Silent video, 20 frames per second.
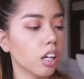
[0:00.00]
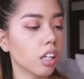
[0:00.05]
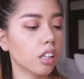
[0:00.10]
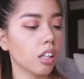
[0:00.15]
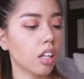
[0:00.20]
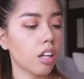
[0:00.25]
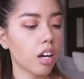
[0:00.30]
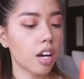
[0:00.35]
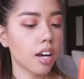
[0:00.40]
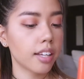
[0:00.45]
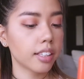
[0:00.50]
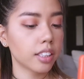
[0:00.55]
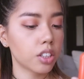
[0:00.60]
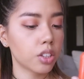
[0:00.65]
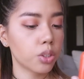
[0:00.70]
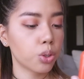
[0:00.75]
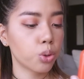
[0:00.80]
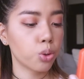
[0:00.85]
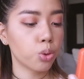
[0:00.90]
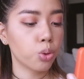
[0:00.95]
a lot
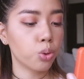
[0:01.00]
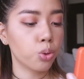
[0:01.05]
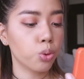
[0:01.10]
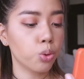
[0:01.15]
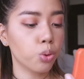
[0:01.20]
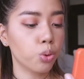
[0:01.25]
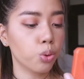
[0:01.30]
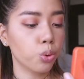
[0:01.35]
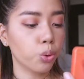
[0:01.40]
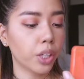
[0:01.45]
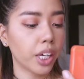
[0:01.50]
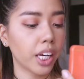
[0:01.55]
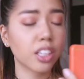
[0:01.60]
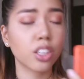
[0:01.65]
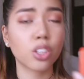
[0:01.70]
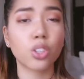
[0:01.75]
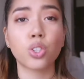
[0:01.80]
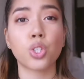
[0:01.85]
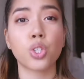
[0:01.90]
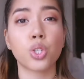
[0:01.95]
to get
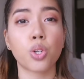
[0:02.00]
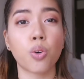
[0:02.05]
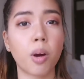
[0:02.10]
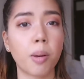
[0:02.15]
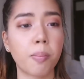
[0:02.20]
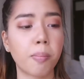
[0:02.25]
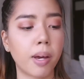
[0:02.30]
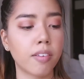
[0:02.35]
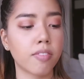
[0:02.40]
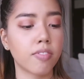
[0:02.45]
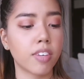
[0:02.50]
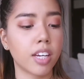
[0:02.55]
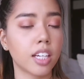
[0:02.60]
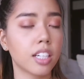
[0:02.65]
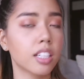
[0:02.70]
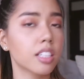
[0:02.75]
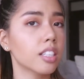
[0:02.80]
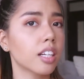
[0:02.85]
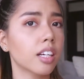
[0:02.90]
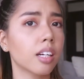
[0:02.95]
it to show on my
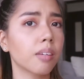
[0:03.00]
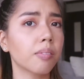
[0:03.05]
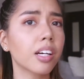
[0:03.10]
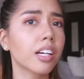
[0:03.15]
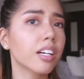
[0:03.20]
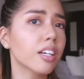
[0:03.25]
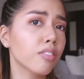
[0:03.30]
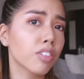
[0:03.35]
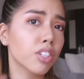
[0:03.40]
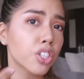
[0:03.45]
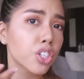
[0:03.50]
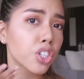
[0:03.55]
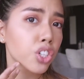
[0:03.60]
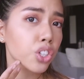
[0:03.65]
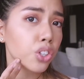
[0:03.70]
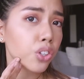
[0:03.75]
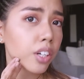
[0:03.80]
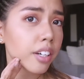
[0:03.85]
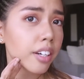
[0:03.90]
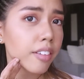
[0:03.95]
face and I'm not even
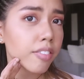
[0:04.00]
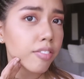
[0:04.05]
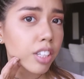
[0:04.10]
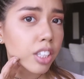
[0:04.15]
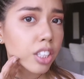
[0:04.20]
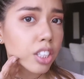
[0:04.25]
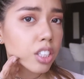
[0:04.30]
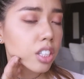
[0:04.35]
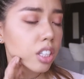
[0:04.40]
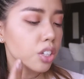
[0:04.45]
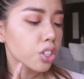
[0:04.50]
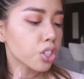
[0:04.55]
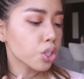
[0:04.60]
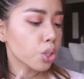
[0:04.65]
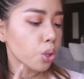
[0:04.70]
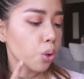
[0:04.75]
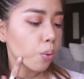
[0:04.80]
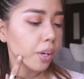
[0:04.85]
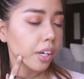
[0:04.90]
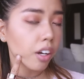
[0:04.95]
sure if it's
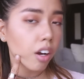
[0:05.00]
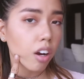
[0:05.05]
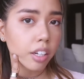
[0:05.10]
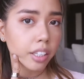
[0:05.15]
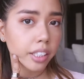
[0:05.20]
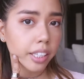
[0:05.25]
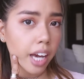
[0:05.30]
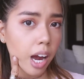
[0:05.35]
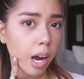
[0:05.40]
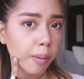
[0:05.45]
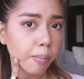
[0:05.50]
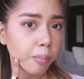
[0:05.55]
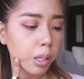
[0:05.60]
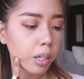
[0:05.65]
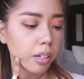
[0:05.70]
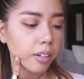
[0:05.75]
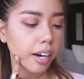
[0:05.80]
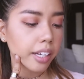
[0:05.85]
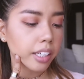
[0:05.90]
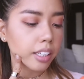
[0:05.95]
showing on
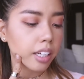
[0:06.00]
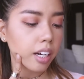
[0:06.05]
camera right